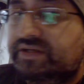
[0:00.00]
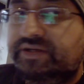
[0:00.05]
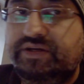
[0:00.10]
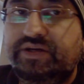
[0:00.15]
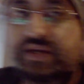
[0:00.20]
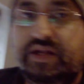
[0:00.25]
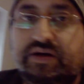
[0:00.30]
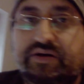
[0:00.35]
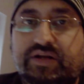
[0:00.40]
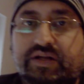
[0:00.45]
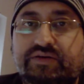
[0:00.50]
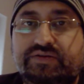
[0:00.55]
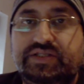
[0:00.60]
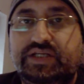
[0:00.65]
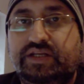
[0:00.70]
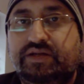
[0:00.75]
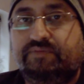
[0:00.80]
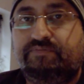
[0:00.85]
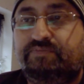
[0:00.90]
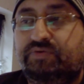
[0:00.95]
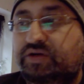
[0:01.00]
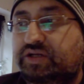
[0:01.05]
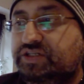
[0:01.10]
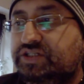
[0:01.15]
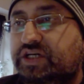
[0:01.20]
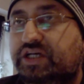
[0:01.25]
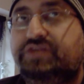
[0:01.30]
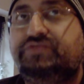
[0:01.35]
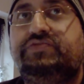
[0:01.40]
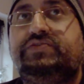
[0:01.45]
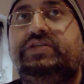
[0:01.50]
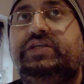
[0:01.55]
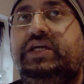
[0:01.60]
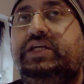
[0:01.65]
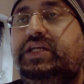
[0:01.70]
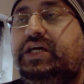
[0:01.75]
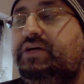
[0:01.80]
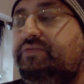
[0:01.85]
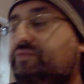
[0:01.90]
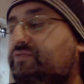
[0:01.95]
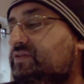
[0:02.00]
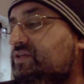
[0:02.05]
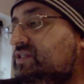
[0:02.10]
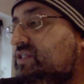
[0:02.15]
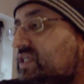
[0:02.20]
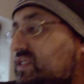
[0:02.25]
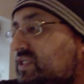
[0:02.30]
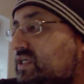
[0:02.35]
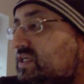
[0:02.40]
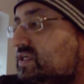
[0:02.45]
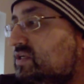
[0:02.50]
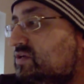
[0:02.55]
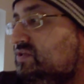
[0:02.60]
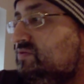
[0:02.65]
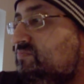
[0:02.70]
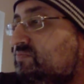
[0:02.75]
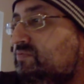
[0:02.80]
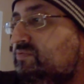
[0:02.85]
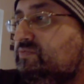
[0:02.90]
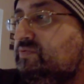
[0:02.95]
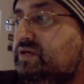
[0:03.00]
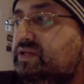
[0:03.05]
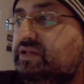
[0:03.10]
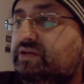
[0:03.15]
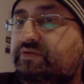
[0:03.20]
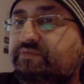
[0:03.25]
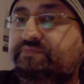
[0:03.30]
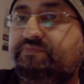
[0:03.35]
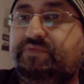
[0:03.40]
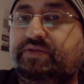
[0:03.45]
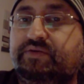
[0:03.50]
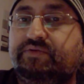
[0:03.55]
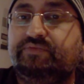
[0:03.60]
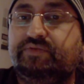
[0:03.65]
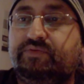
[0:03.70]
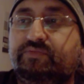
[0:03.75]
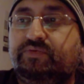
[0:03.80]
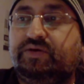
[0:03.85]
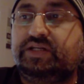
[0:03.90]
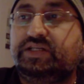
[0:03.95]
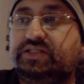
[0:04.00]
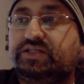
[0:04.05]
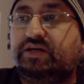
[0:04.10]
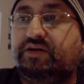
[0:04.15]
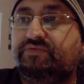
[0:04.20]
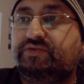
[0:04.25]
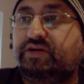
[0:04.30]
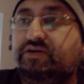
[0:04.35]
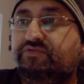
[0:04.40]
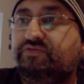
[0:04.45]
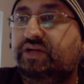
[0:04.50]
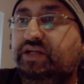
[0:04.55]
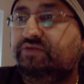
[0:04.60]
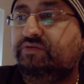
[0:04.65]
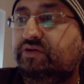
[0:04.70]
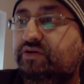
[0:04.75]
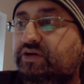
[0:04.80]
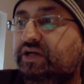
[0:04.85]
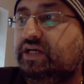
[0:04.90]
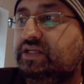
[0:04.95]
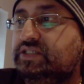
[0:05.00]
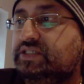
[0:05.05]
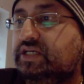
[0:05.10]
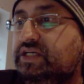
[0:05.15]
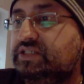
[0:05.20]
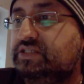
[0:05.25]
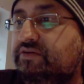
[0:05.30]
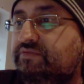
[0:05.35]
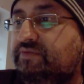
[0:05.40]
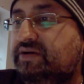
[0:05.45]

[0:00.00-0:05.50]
you know, and I said I apologise for saying that. I've even said that, you know, it's probably one of the one times that I really regret saying so.